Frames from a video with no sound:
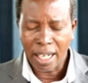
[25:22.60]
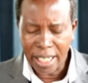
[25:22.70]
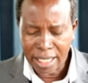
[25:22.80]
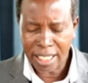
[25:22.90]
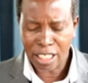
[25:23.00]

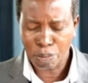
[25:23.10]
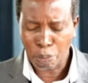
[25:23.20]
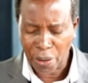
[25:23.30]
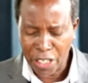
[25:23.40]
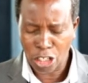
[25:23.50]
Let
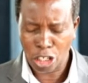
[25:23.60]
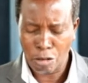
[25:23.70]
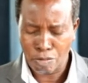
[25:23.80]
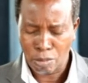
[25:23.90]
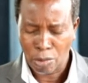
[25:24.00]
us praise
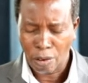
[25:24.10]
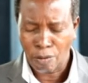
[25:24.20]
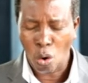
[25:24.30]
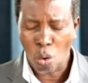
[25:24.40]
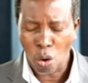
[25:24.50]
him
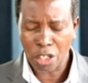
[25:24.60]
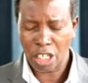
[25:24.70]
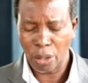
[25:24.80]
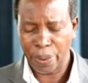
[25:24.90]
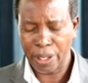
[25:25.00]
for what
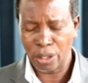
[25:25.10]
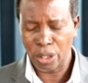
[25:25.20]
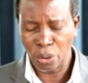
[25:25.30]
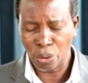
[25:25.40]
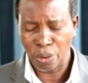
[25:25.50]
he will
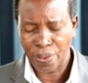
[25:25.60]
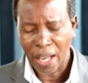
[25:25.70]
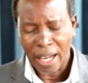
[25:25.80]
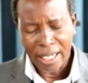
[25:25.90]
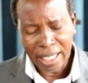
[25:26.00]
do.
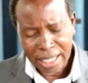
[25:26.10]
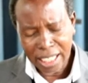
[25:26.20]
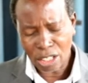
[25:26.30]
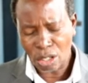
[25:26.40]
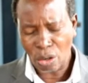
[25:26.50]
Let
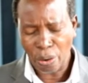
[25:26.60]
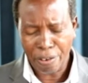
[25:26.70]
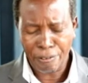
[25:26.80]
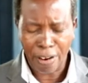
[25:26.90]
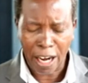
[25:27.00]
us
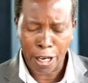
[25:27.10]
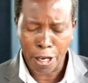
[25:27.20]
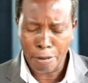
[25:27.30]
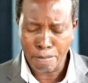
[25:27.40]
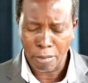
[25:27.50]
glorify
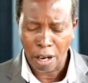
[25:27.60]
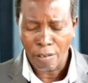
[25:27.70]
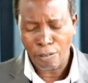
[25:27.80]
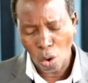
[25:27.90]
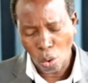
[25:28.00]
him
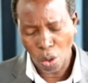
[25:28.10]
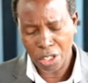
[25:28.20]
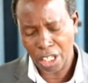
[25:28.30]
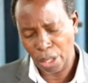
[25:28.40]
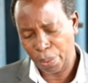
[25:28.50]
for
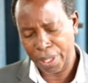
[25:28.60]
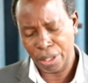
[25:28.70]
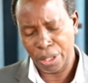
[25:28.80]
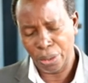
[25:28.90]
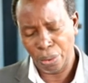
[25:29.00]
what he
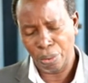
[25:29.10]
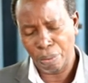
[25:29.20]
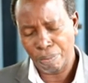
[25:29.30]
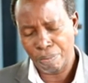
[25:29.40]
will do.